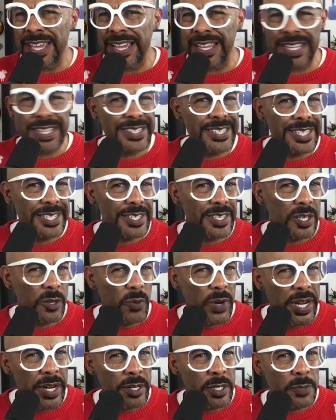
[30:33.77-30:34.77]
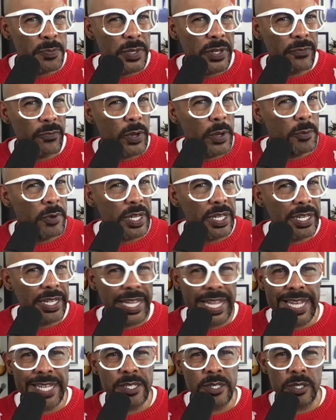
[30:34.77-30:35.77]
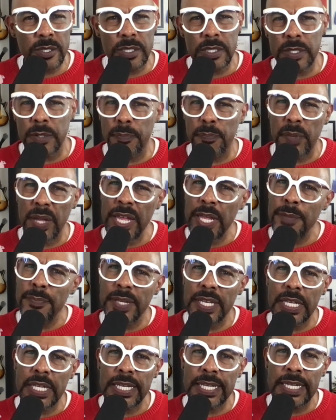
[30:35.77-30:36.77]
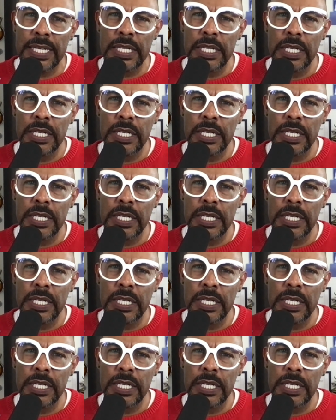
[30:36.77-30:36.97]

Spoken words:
I guess it's the queers. But if we were going to cancel the baby,